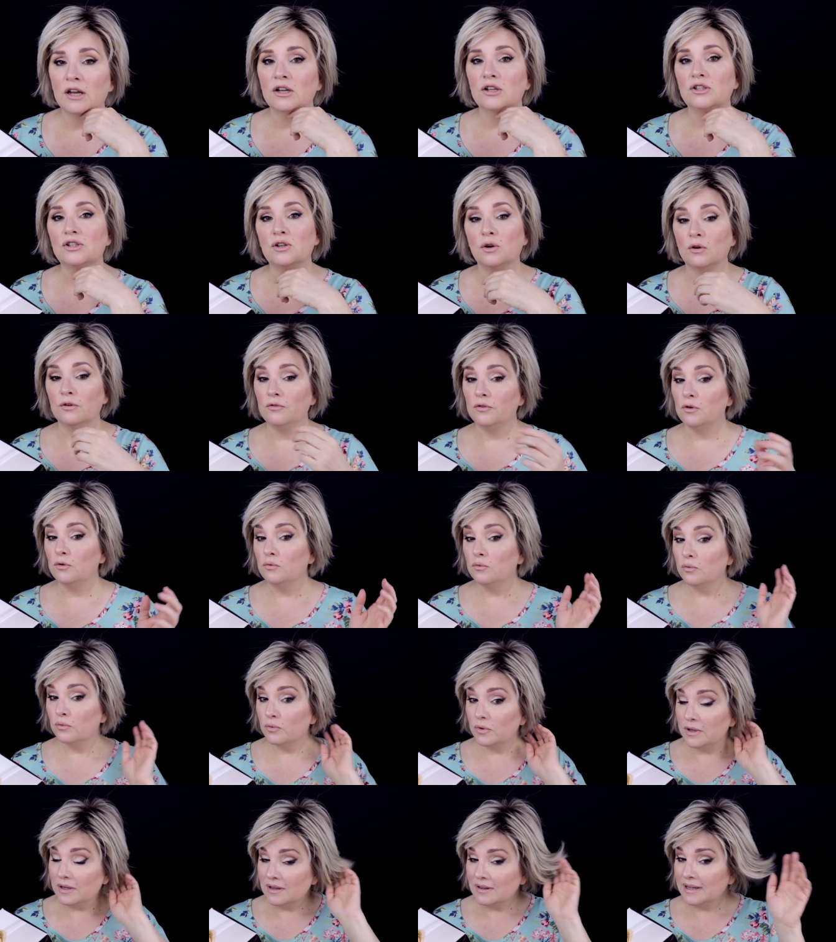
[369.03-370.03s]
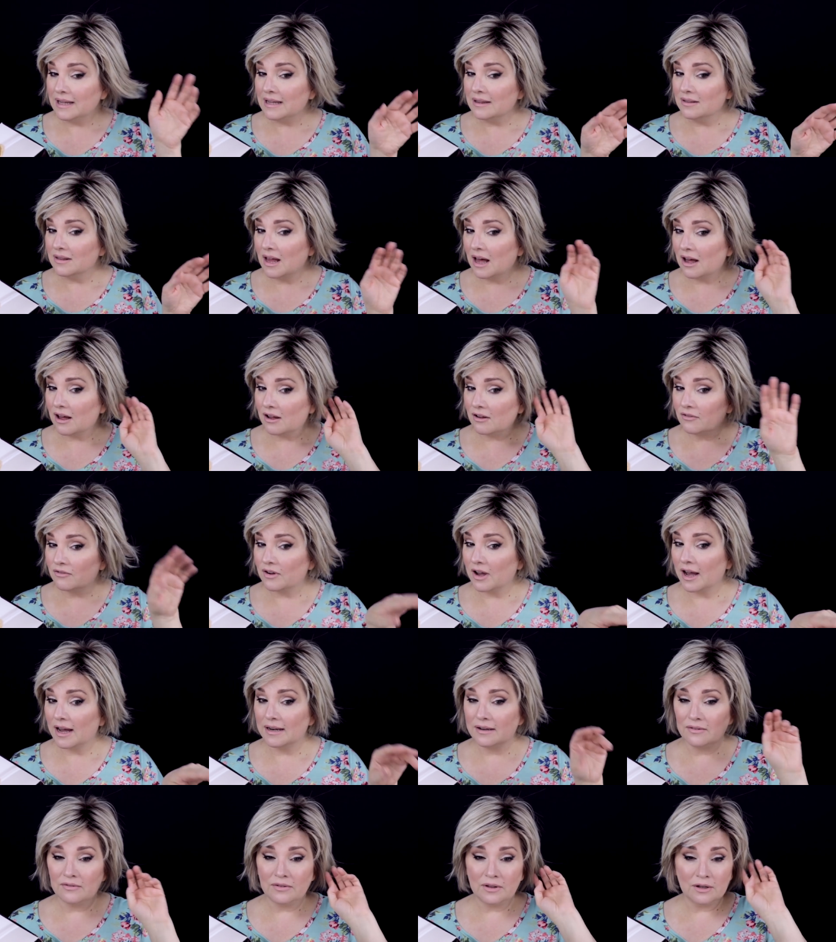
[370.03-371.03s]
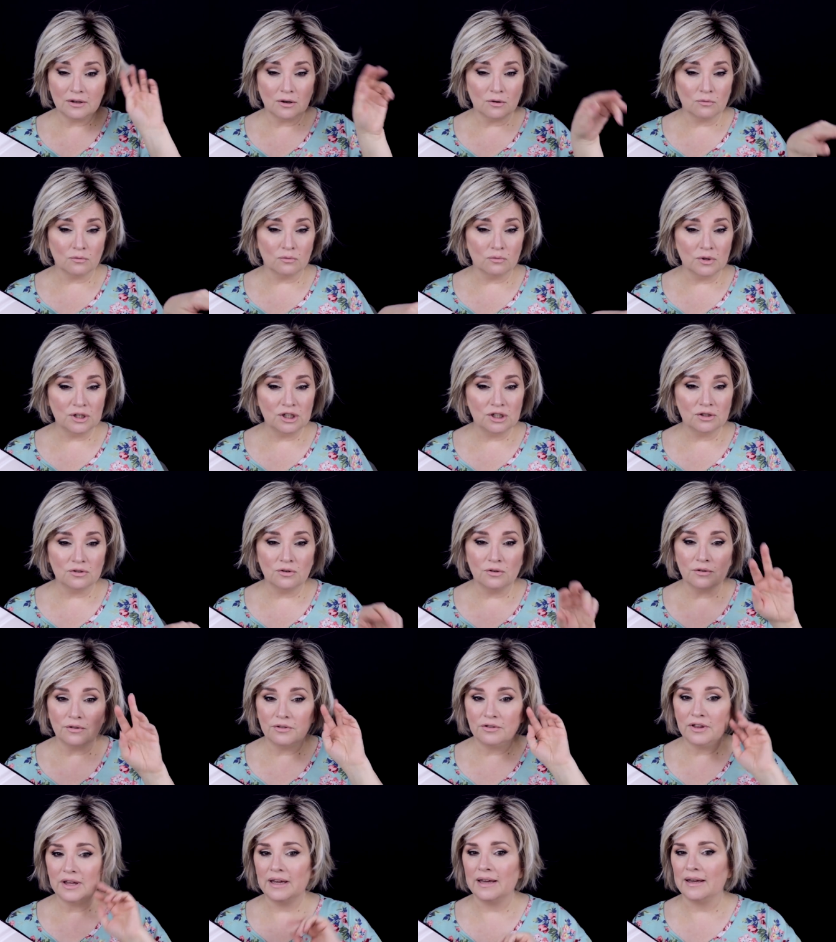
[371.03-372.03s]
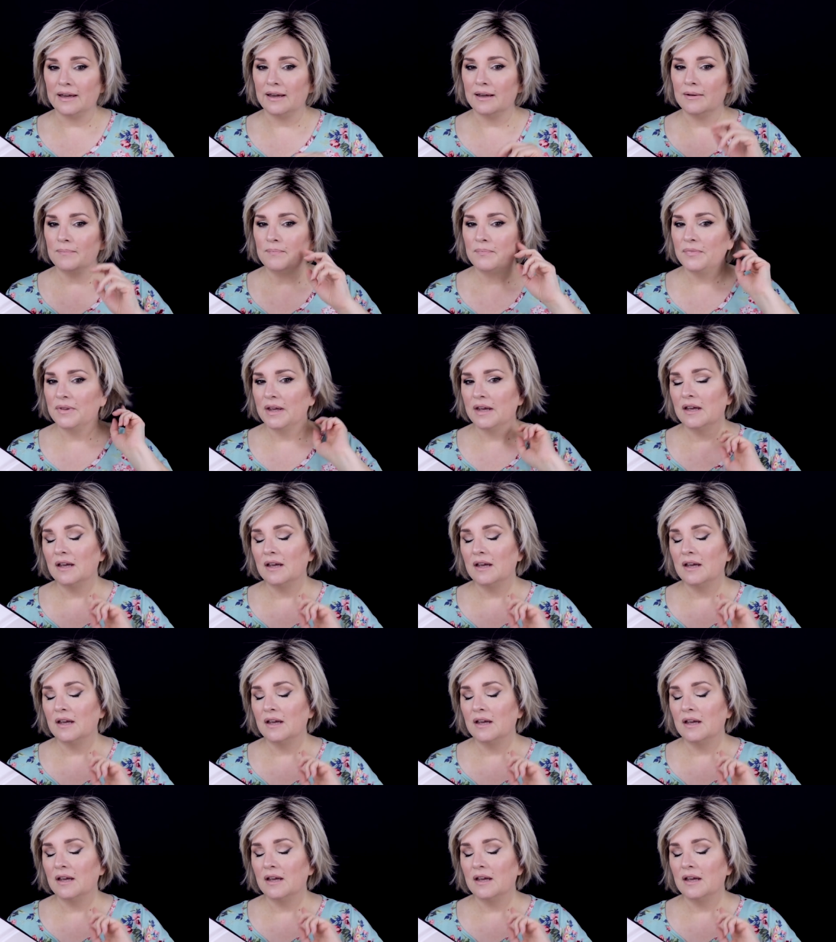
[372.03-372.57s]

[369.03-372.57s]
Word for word: So if you really love kind of the original thing,